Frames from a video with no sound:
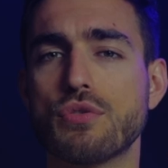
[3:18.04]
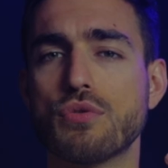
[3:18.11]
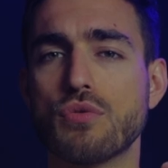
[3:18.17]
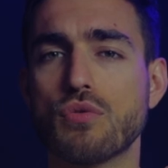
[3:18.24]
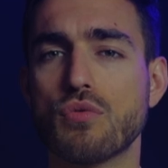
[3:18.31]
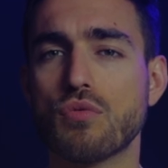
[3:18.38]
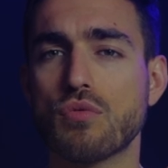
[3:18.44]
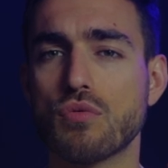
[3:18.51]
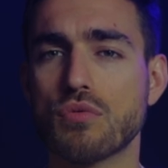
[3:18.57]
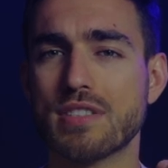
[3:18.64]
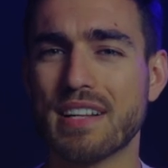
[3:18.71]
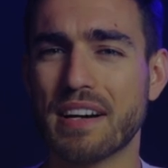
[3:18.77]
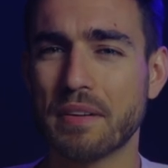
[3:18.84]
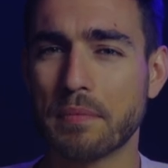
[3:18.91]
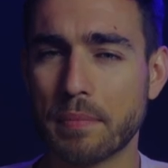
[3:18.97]
to
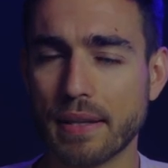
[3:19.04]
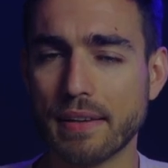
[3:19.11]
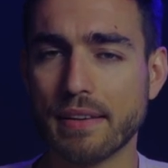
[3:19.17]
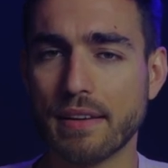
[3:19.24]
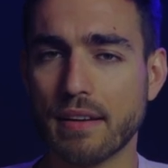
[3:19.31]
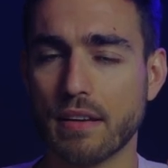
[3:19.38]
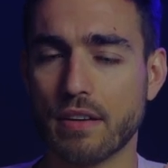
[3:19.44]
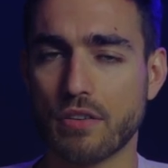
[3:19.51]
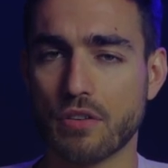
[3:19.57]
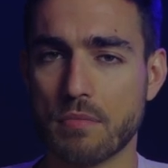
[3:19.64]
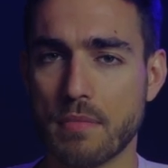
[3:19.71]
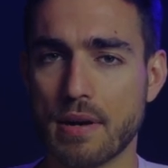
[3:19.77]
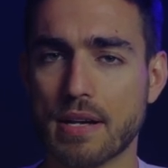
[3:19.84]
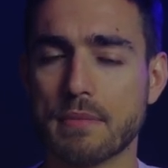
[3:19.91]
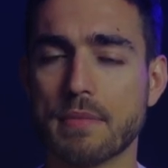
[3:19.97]
start building your
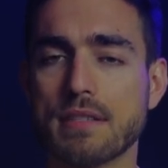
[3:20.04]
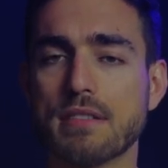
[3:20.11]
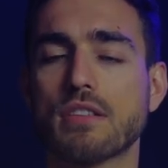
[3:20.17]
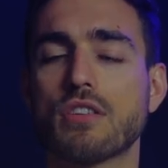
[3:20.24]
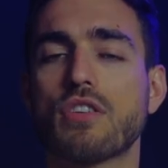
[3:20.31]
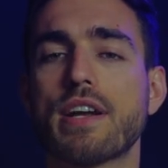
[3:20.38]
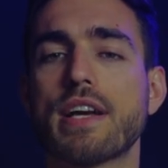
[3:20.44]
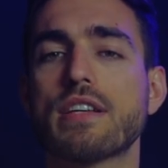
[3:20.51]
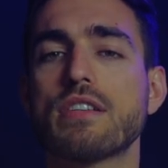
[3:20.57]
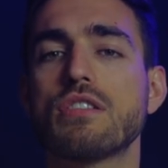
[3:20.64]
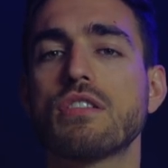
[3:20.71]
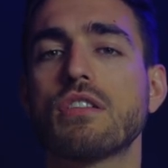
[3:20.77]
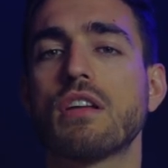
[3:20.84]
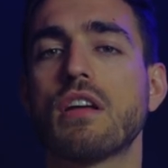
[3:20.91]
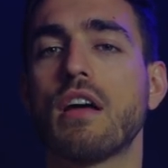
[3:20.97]
mind-muscle
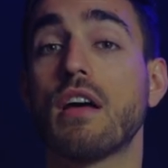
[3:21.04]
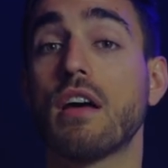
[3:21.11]
connection,